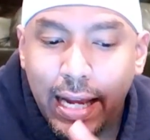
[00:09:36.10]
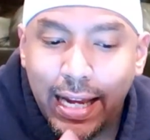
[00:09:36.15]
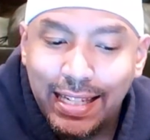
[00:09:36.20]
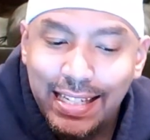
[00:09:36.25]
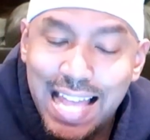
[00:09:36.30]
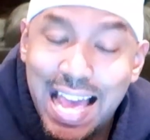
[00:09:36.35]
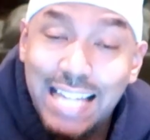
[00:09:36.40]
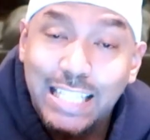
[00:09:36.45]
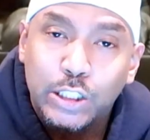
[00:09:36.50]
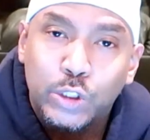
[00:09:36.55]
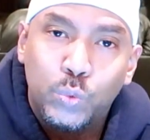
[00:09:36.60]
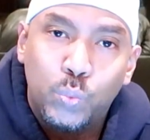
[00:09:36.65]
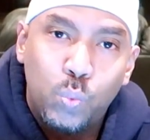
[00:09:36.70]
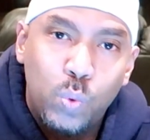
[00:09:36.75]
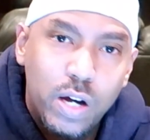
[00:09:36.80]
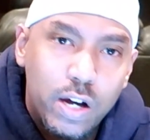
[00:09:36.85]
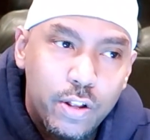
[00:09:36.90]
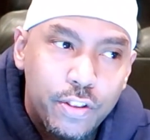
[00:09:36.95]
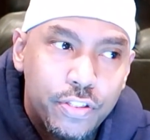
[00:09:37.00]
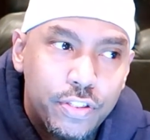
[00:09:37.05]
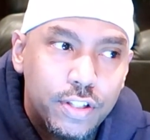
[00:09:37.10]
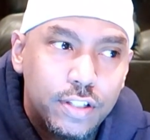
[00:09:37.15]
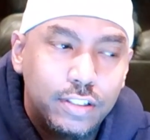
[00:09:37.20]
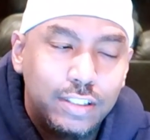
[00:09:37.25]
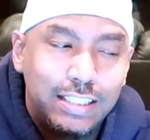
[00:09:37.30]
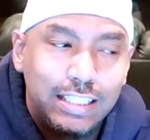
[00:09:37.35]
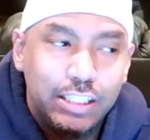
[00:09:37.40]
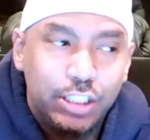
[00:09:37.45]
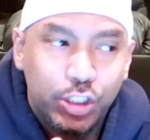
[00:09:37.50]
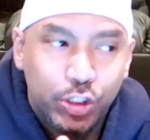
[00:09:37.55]
And that is wealth
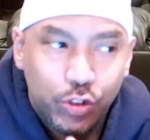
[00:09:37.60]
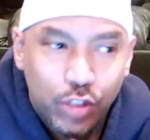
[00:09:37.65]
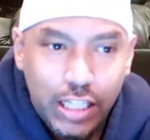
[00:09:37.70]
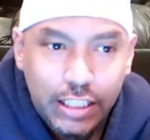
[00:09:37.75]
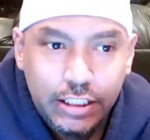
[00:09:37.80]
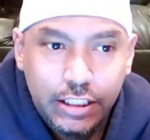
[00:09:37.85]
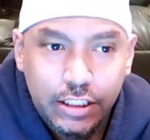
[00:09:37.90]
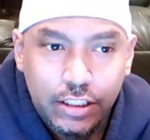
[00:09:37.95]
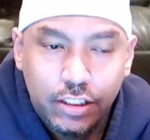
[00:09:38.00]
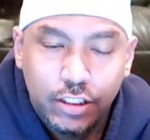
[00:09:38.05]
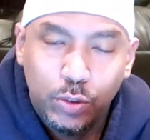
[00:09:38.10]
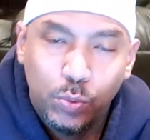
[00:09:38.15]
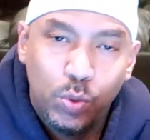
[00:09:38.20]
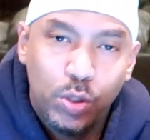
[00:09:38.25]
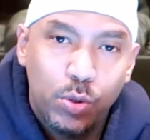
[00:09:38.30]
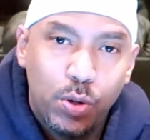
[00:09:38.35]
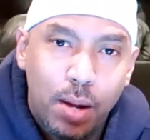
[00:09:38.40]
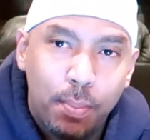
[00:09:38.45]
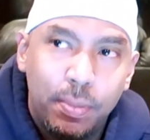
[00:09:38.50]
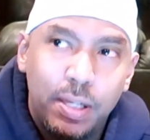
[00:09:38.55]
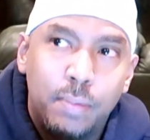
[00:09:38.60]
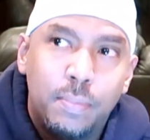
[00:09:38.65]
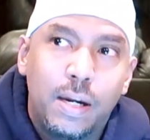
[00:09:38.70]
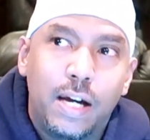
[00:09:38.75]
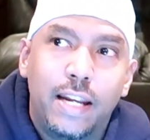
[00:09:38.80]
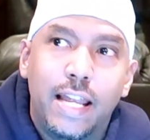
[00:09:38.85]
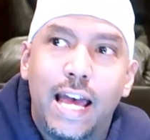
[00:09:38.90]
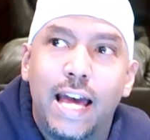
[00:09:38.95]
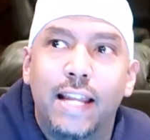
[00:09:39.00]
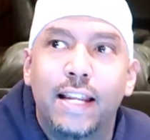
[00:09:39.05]
discretion. So what do I mean
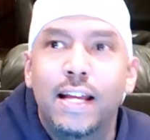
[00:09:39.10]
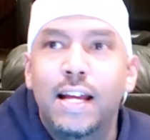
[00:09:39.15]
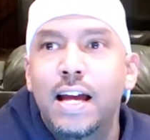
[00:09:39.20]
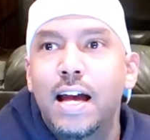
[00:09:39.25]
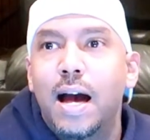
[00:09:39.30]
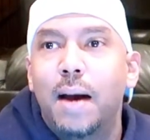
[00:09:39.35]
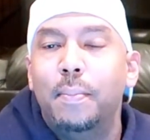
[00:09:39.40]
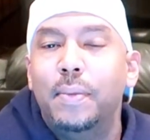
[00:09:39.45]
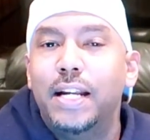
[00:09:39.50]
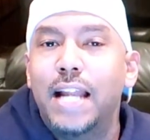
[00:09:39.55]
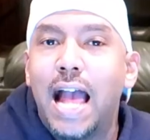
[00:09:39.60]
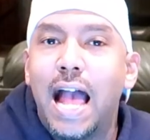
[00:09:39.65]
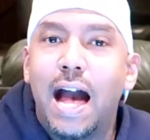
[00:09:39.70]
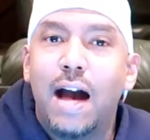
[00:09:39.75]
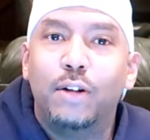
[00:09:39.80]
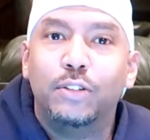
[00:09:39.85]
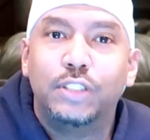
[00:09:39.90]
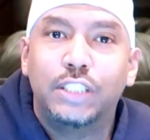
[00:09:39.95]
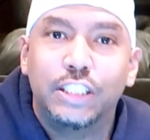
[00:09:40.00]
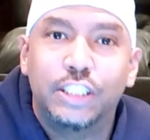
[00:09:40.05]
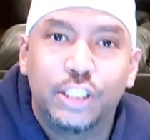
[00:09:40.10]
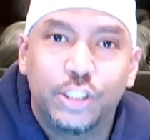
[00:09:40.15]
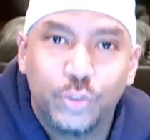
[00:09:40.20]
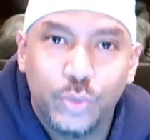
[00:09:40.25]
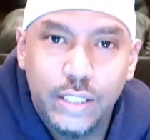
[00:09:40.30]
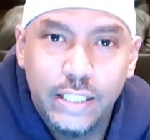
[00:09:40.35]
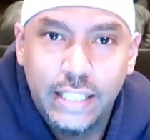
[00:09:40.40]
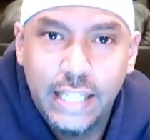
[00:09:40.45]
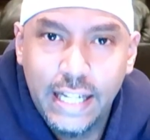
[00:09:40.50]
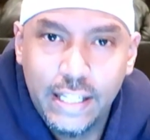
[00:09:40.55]
by that? I mean, how
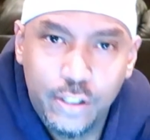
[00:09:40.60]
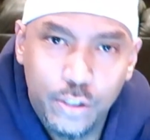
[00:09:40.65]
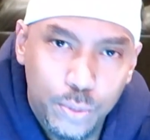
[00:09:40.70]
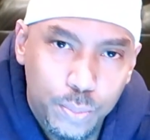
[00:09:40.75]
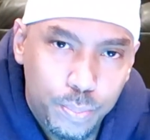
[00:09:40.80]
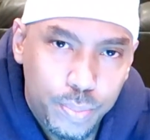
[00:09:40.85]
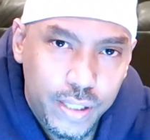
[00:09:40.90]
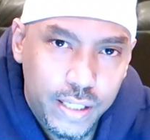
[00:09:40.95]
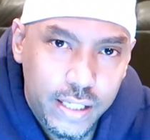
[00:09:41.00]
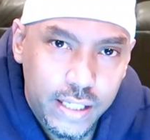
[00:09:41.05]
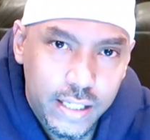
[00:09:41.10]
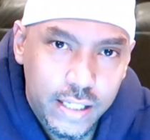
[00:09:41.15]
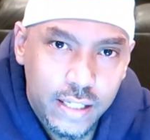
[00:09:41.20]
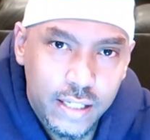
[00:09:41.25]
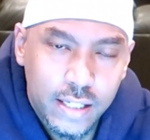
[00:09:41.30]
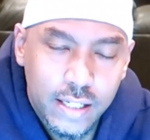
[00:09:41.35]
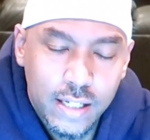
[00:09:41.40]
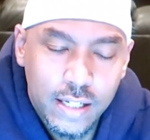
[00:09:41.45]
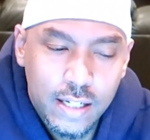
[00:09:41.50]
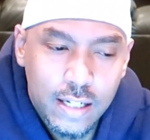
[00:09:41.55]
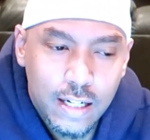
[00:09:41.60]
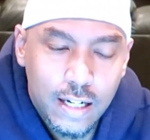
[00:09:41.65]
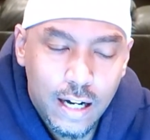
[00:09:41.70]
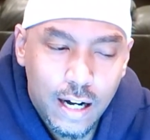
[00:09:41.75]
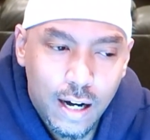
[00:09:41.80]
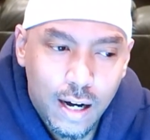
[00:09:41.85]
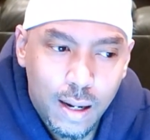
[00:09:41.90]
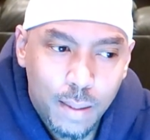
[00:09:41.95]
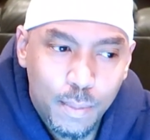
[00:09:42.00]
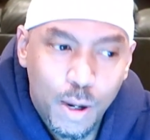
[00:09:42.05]
discreet can you be
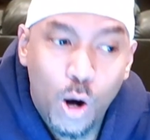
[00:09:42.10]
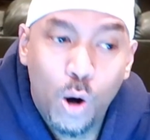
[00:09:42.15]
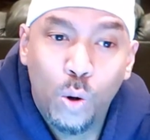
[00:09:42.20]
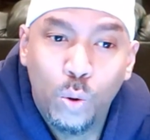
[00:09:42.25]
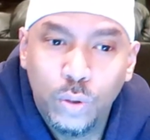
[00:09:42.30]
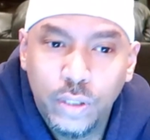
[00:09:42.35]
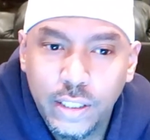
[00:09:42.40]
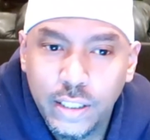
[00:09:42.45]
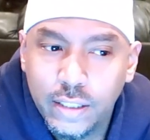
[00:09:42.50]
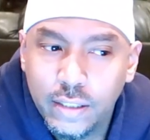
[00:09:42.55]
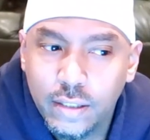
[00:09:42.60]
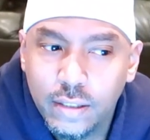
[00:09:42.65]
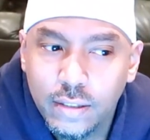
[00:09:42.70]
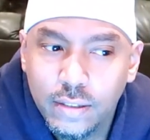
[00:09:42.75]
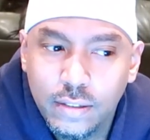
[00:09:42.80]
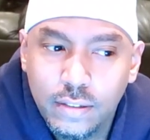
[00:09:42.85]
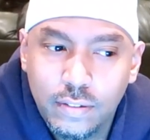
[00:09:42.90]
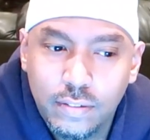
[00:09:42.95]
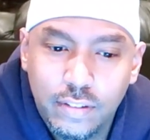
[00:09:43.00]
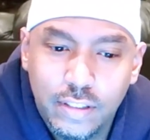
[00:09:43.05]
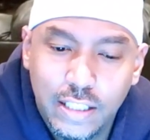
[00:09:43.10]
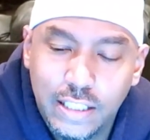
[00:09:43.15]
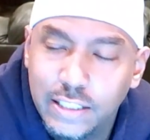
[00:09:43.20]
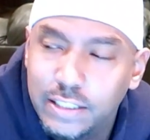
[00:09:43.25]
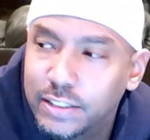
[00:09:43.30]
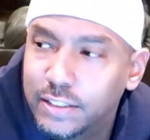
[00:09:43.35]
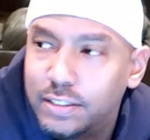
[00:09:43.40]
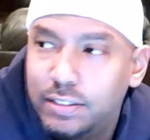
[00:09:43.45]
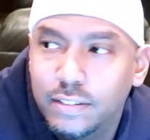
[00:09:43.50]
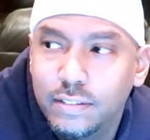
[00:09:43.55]
owning
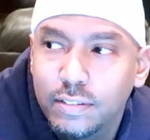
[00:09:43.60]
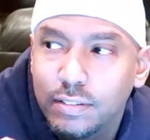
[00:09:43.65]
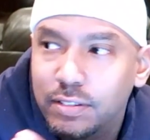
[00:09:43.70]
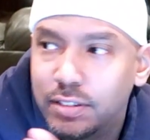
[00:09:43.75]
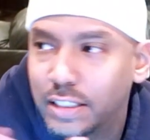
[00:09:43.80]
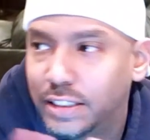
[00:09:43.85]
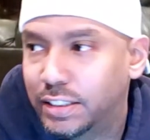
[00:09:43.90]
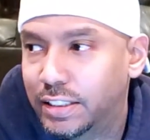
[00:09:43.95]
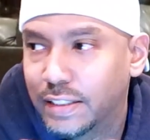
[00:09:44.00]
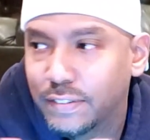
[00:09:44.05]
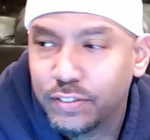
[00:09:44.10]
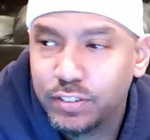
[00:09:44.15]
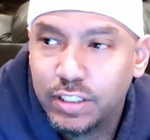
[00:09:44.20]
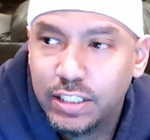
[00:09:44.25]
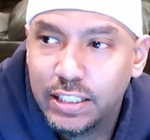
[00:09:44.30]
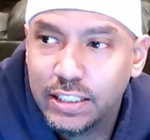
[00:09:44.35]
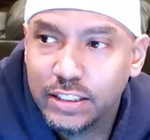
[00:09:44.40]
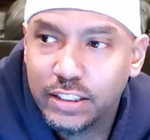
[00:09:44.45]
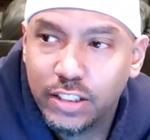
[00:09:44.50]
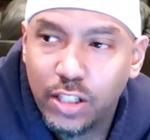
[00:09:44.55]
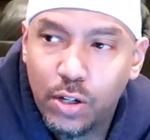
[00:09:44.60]
these different things?